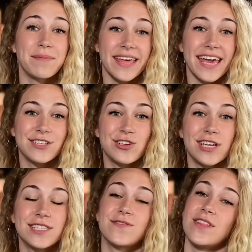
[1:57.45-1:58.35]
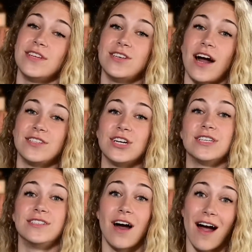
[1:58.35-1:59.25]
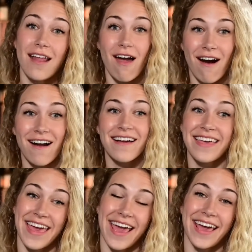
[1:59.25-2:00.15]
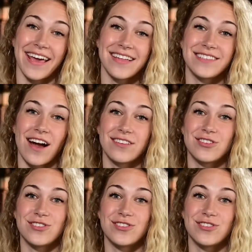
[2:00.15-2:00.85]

Applications for the Dr. Don R. King, Dr.